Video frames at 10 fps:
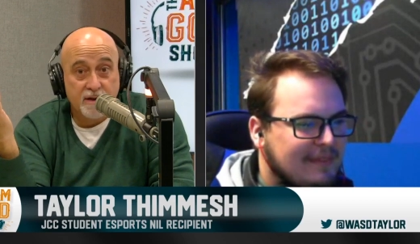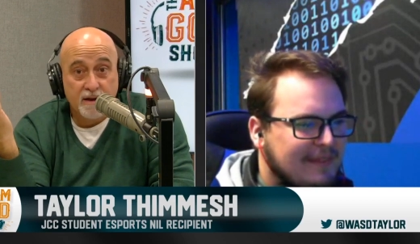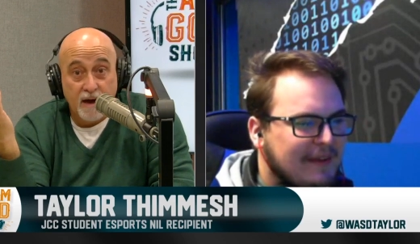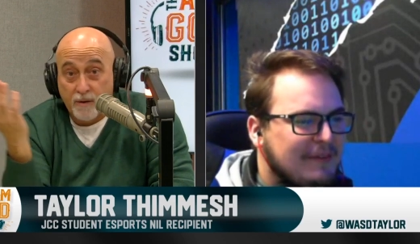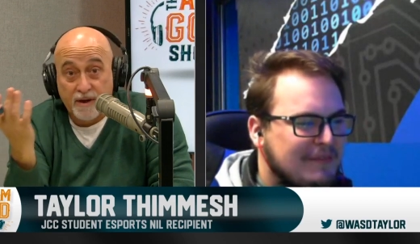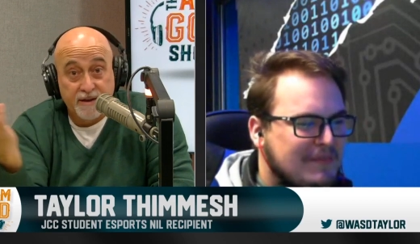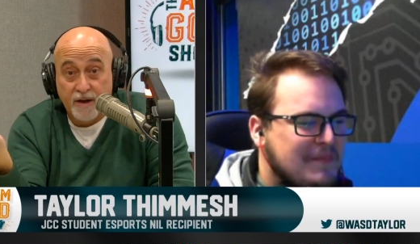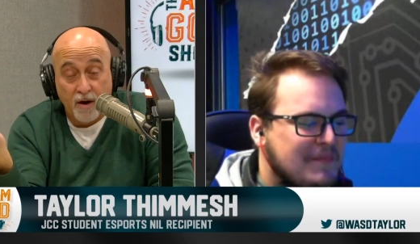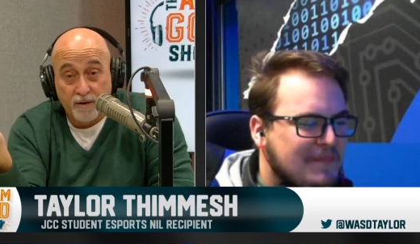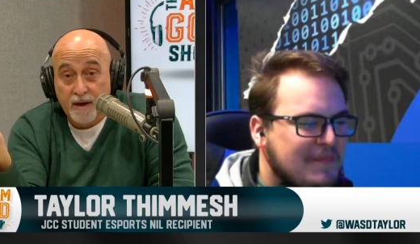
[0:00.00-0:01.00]
Speaker 1: I really
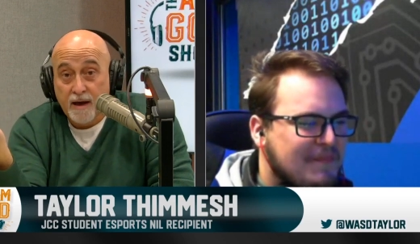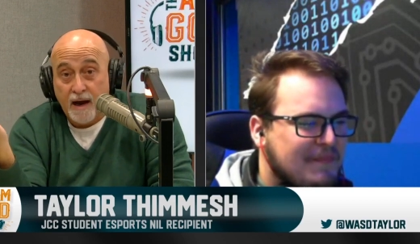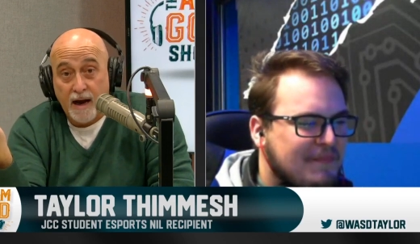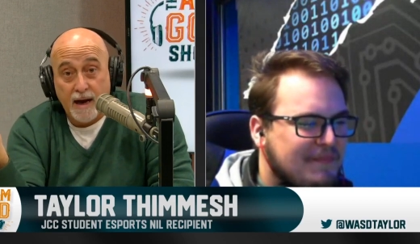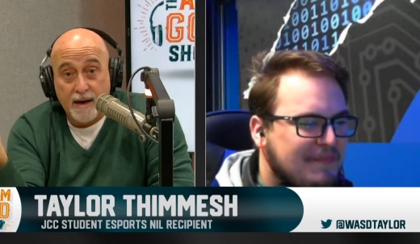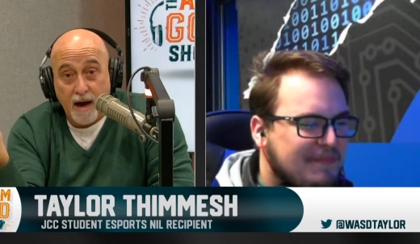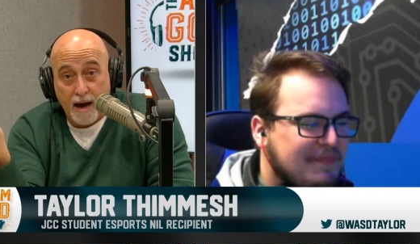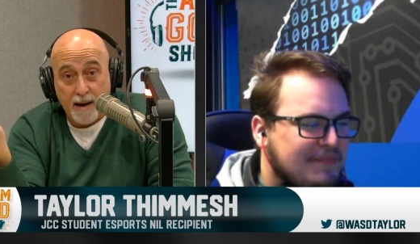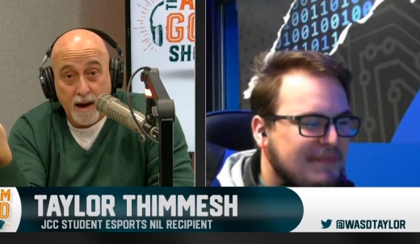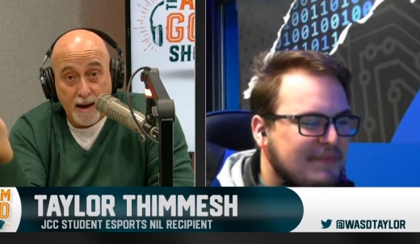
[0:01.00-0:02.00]
don't. Yeah. Uh,
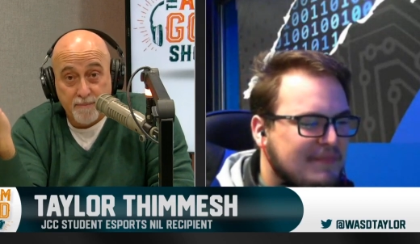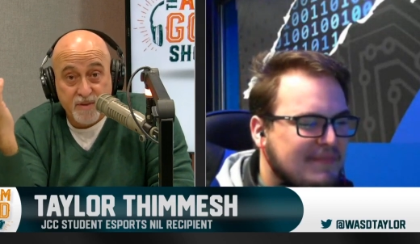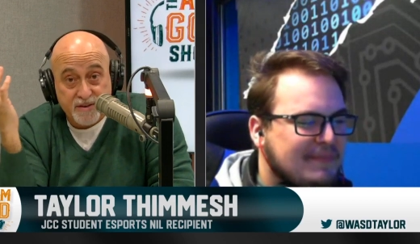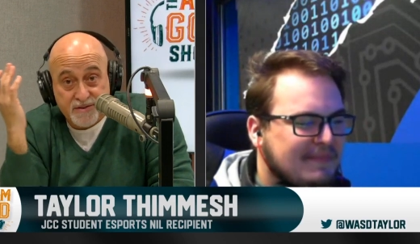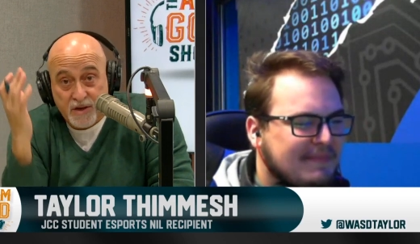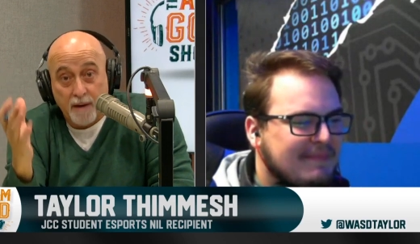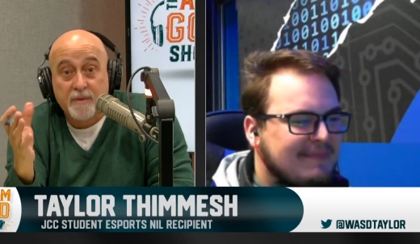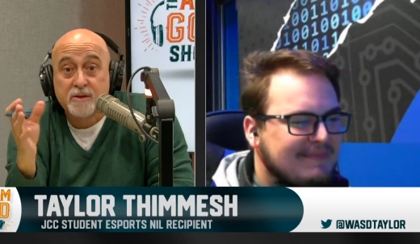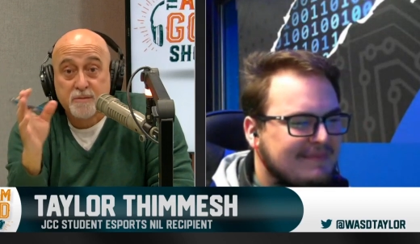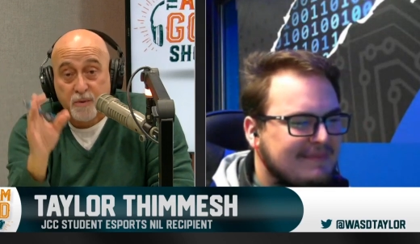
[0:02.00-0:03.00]
I, I'm the
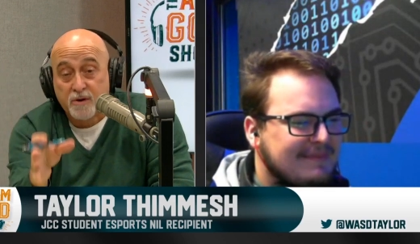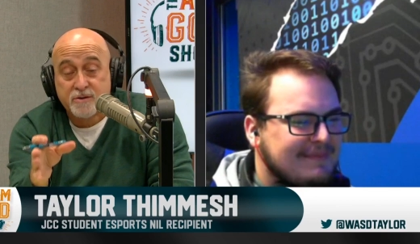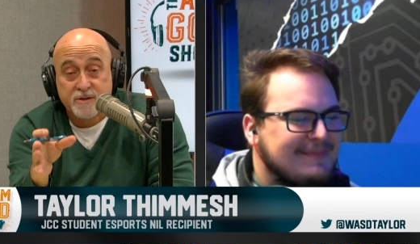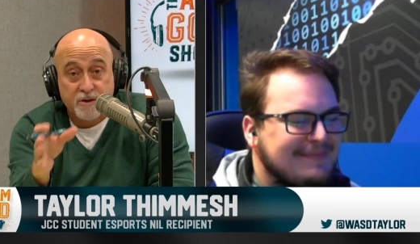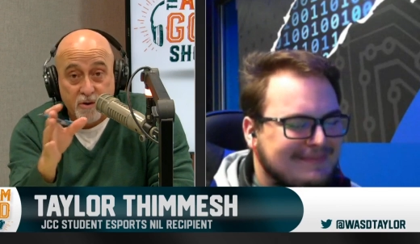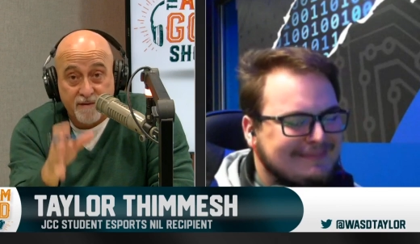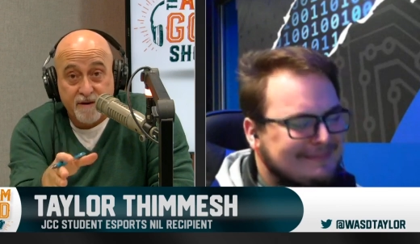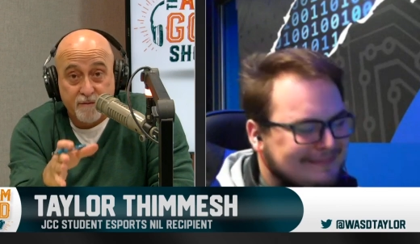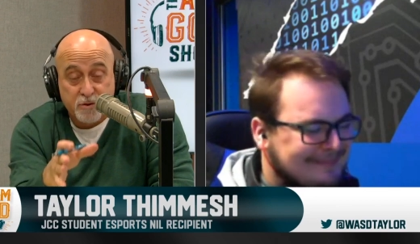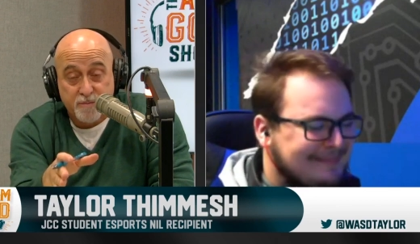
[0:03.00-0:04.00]
dumbest person you have
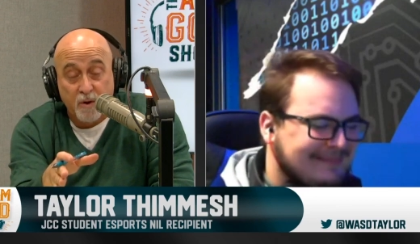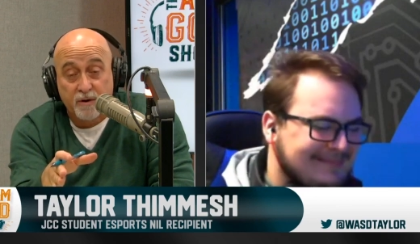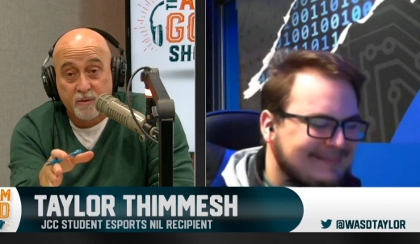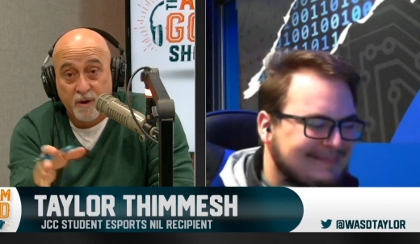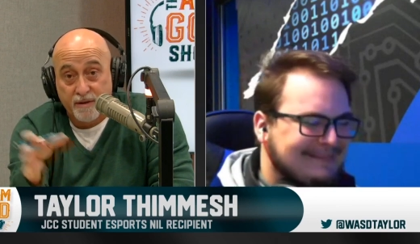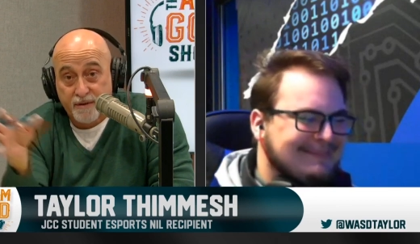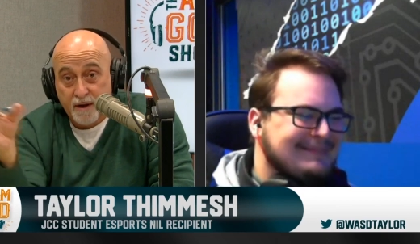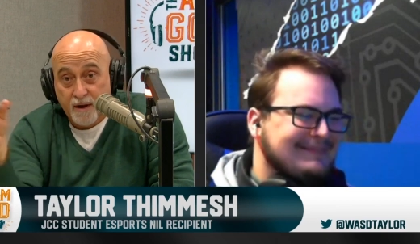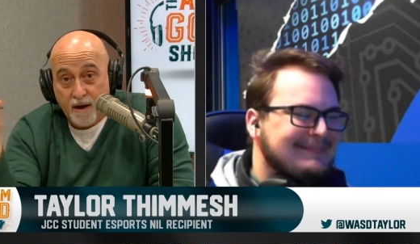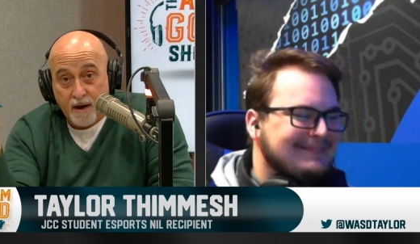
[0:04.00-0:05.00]
ever spoken with
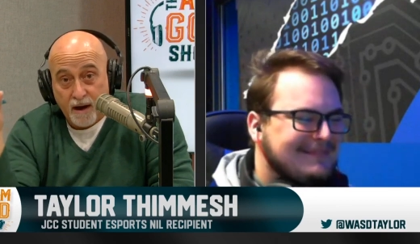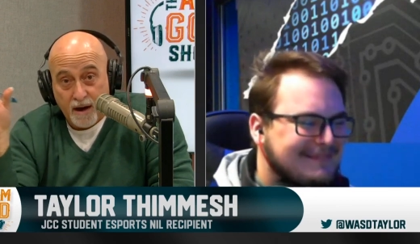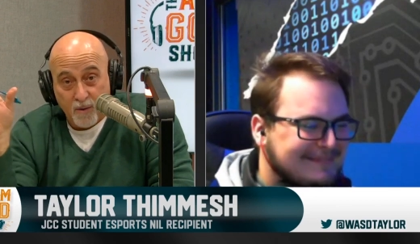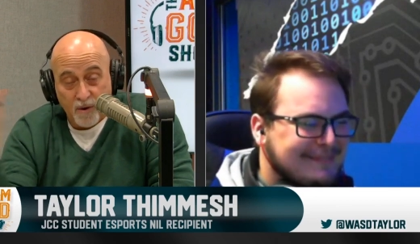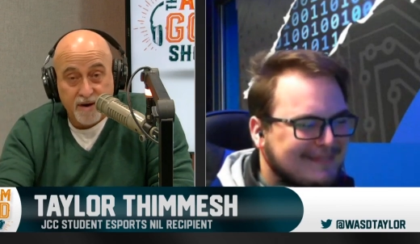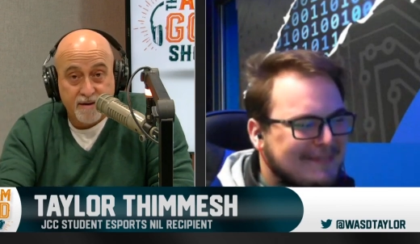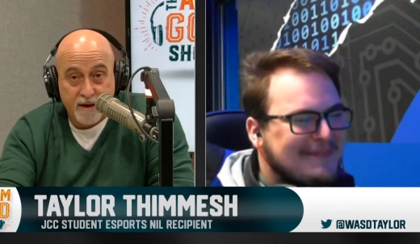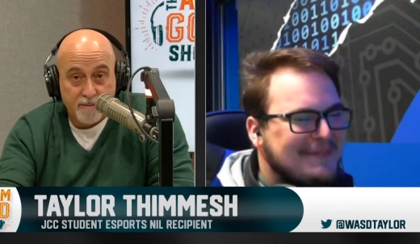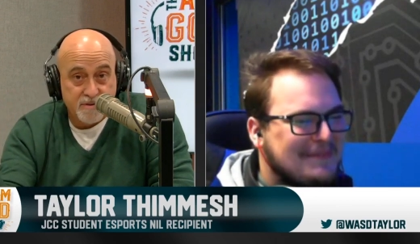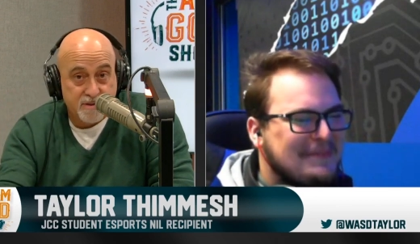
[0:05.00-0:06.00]
uh, when it
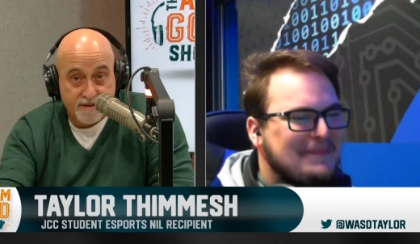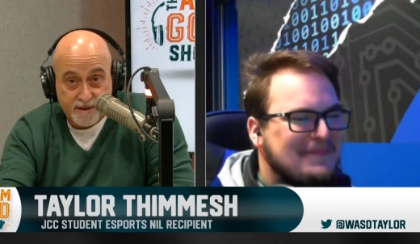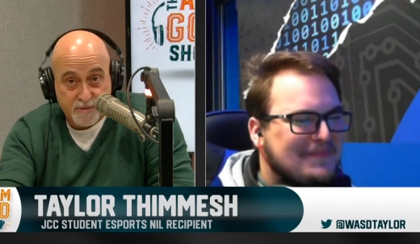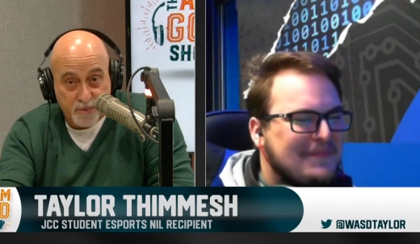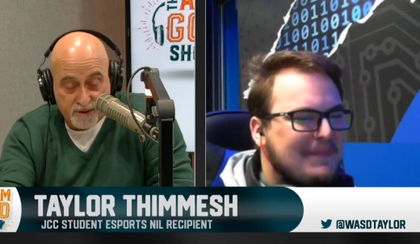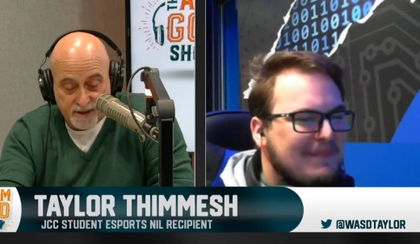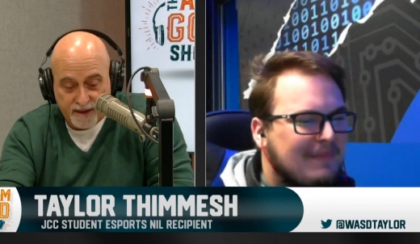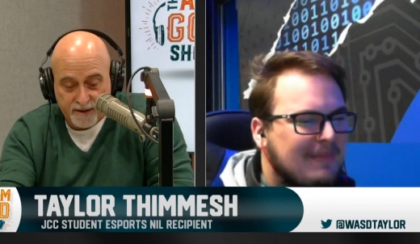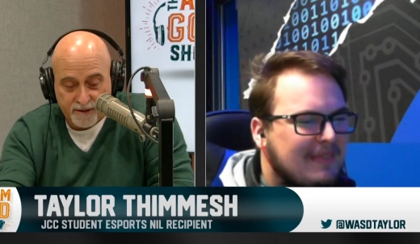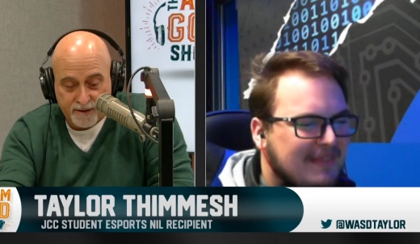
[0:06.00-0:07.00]
comes to this
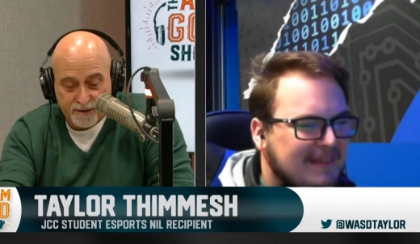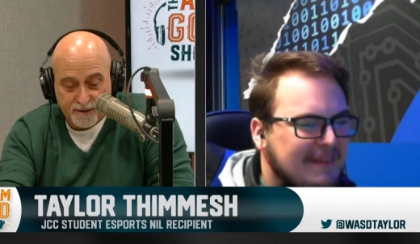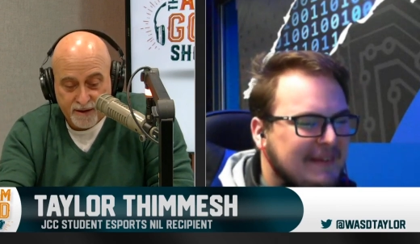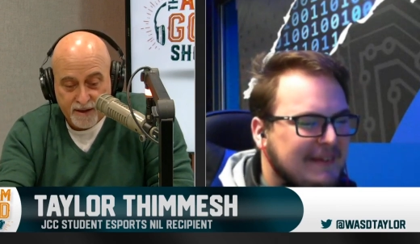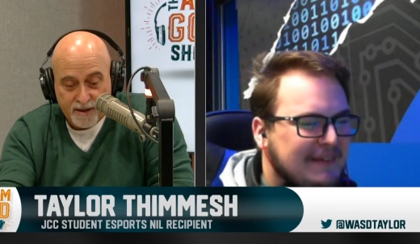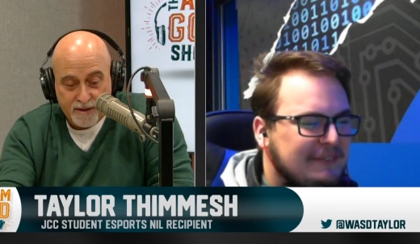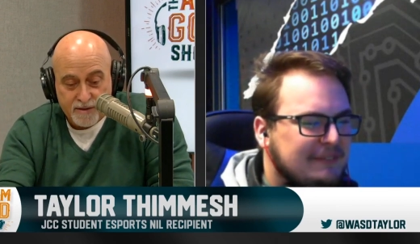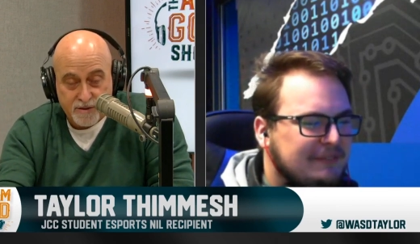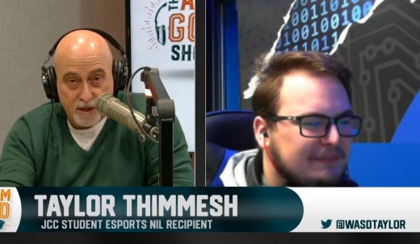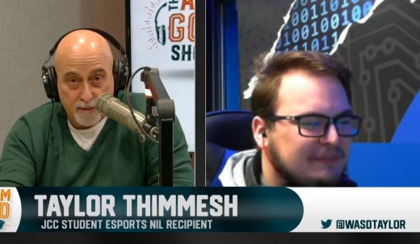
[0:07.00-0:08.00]
particular
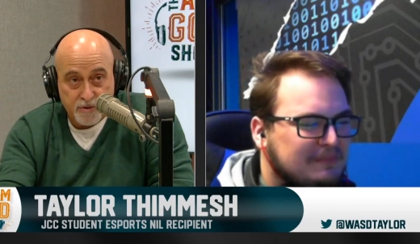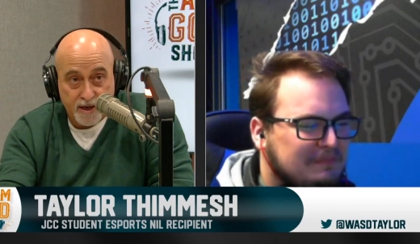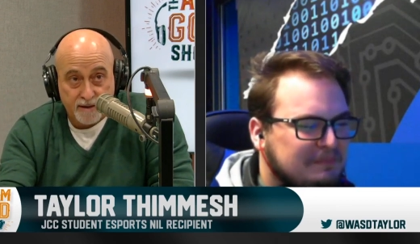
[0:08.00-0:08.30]
subject.